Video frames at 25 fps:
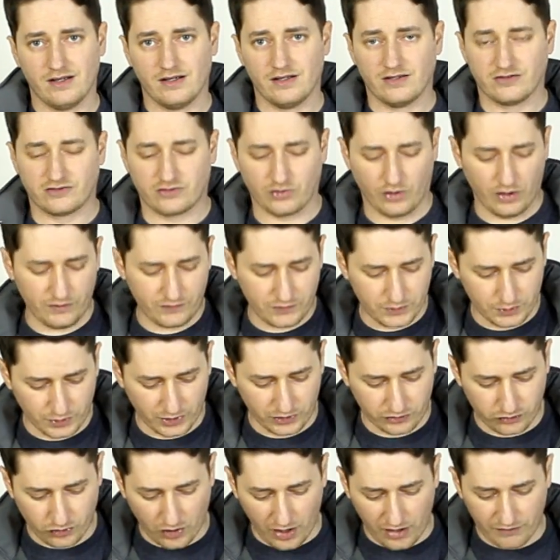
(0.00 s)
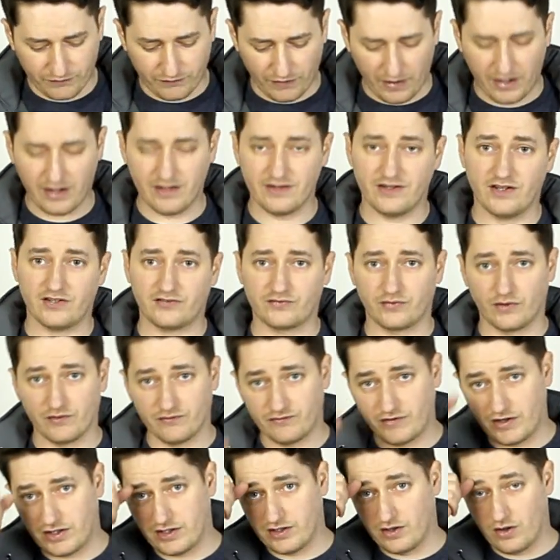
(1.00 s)
So if you want to dry fire this for a
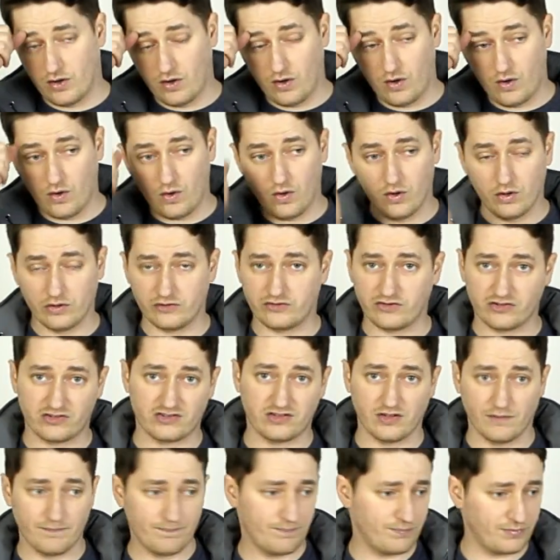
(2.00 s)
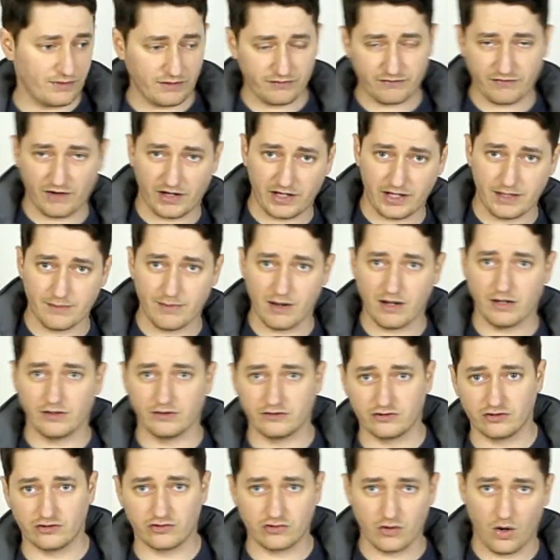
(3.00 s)
video or just to fanny about
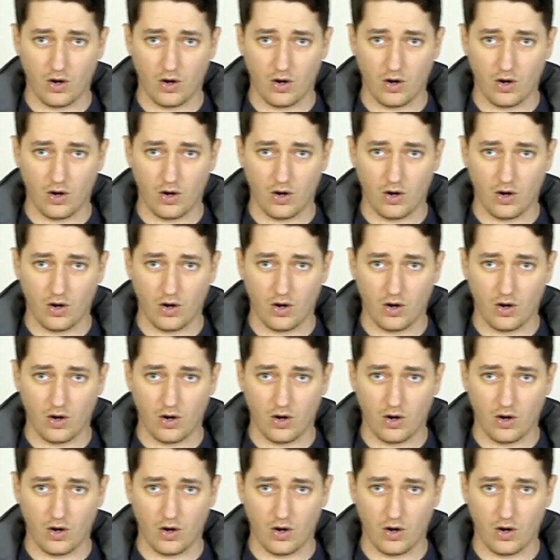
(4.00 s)
to show